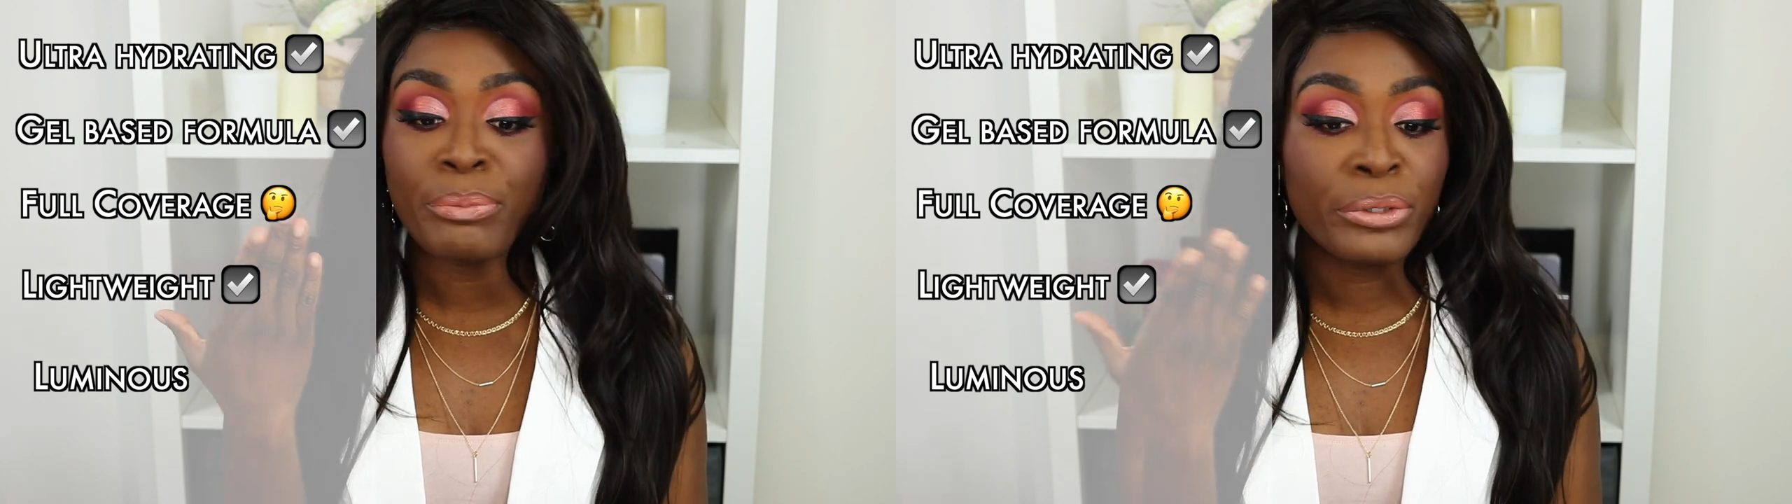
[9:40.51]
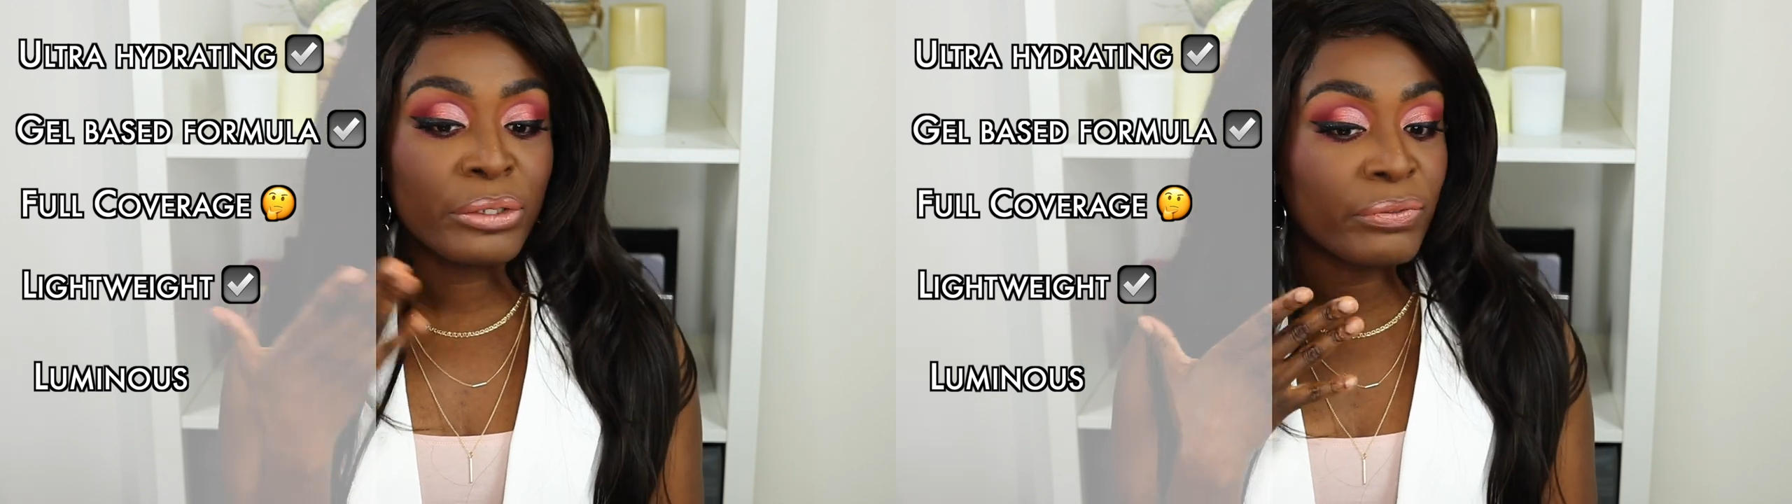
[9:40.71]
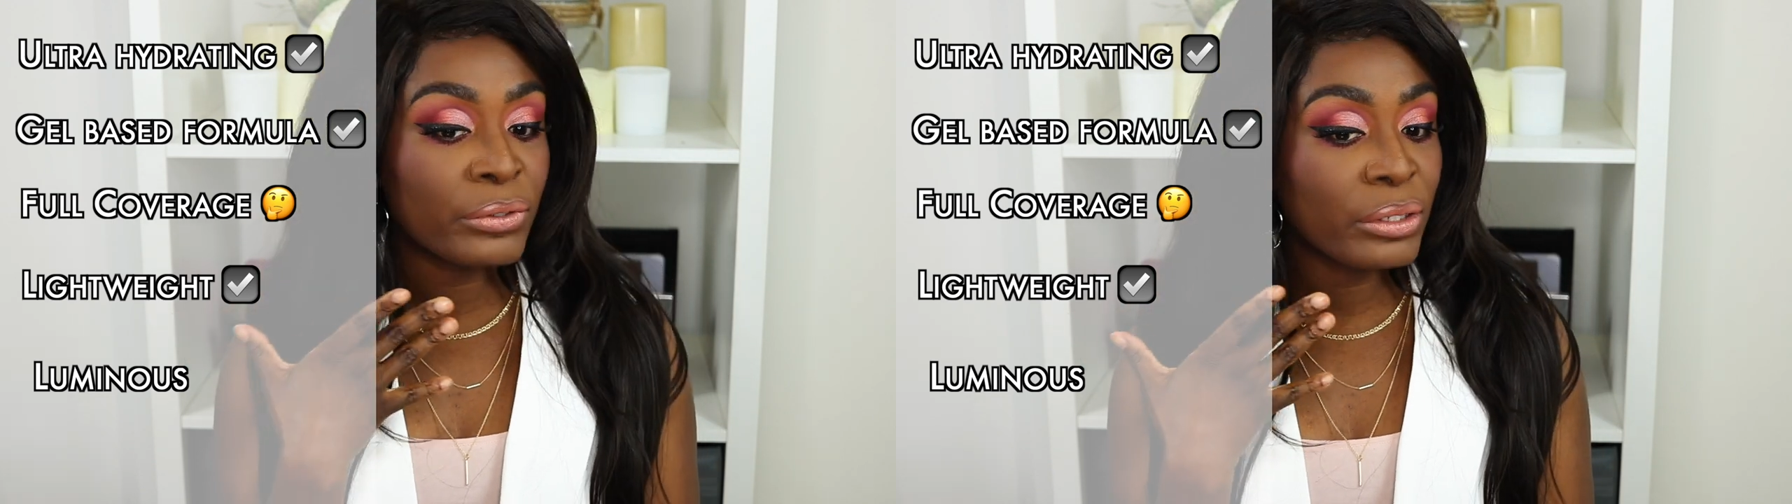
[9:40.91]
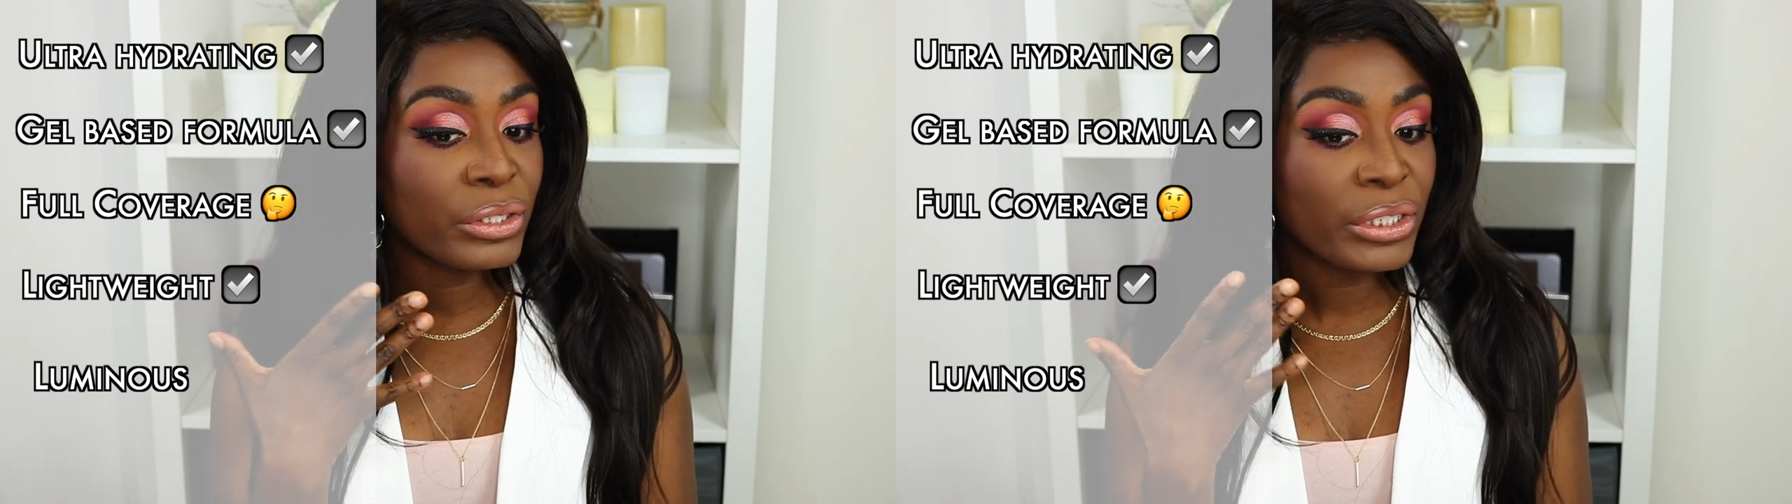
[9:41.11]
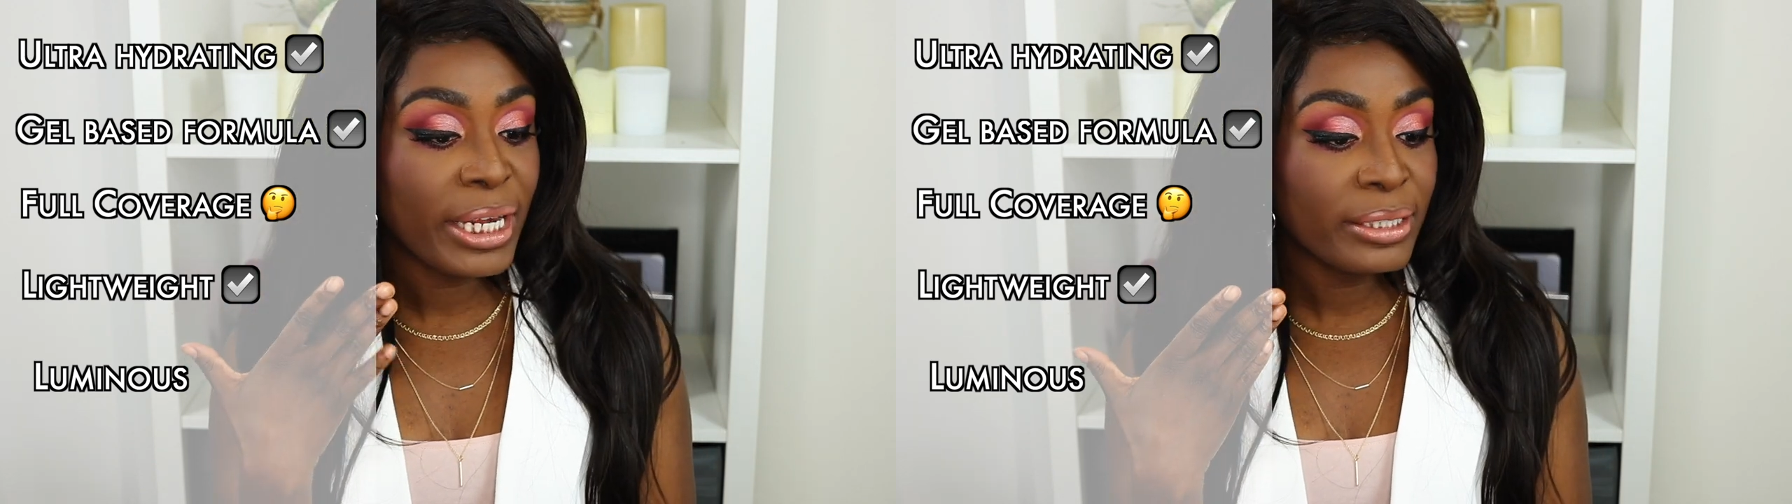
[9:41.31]
beautiful
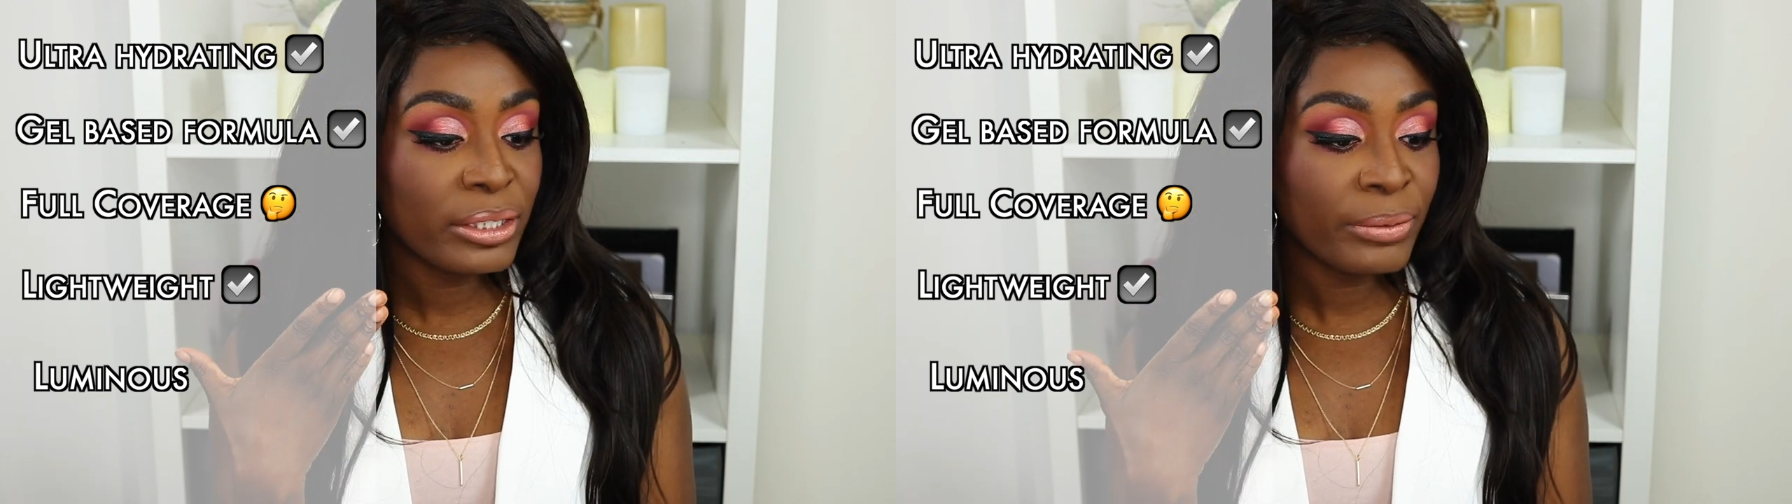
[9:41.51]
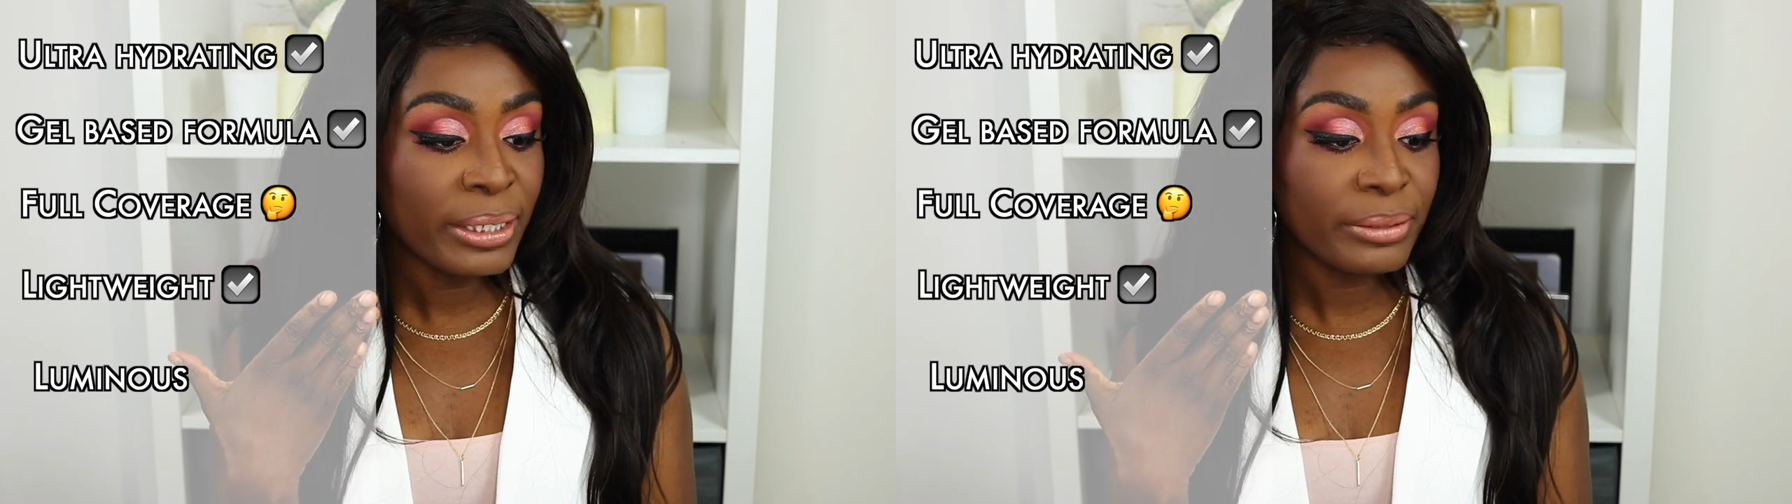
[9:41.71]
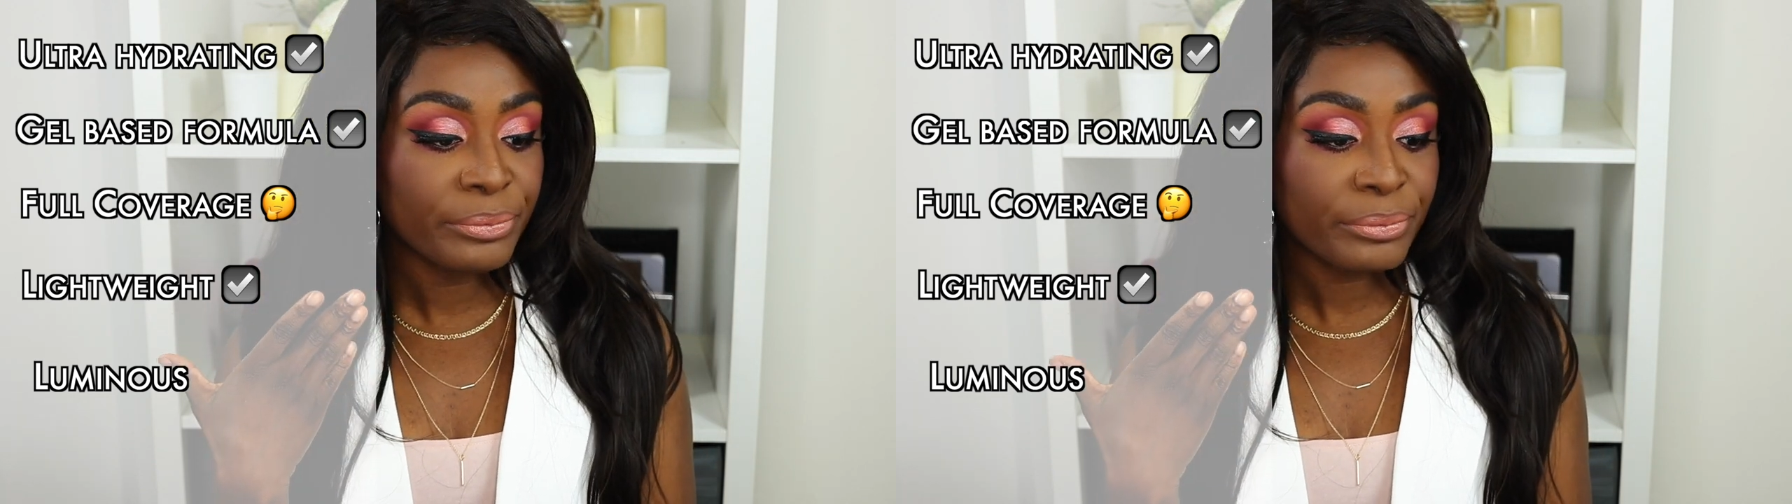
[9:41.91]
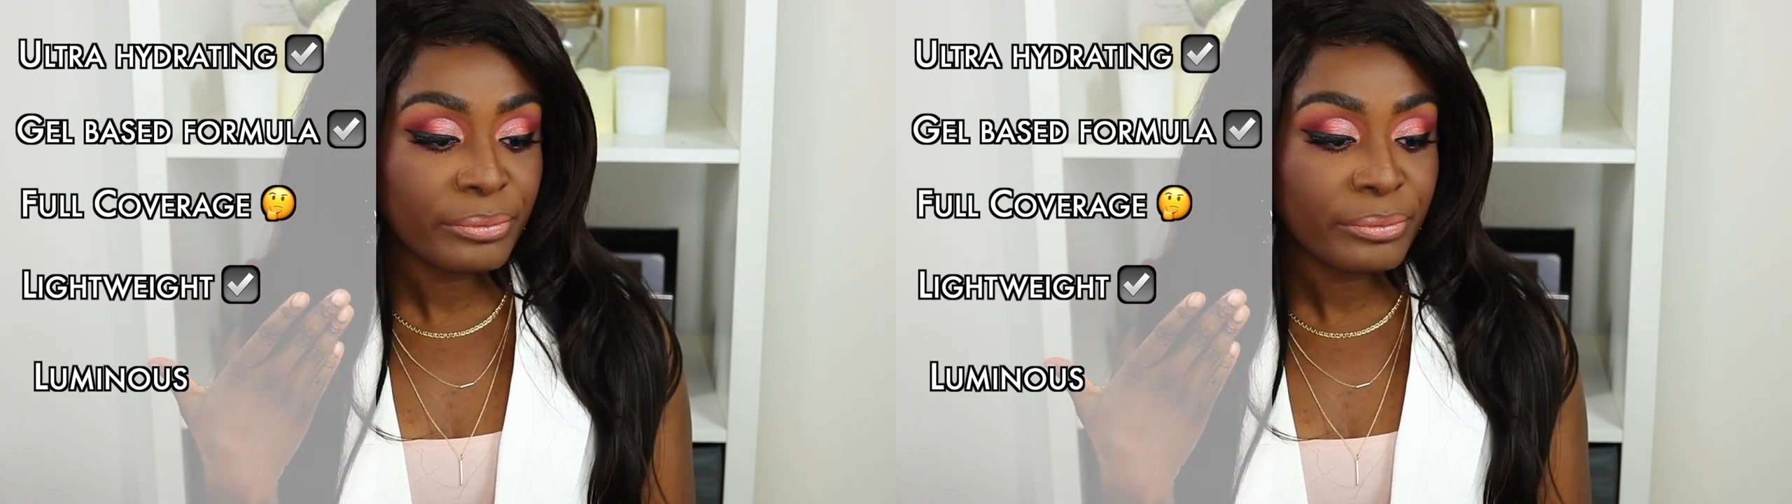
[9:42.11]
shine to it.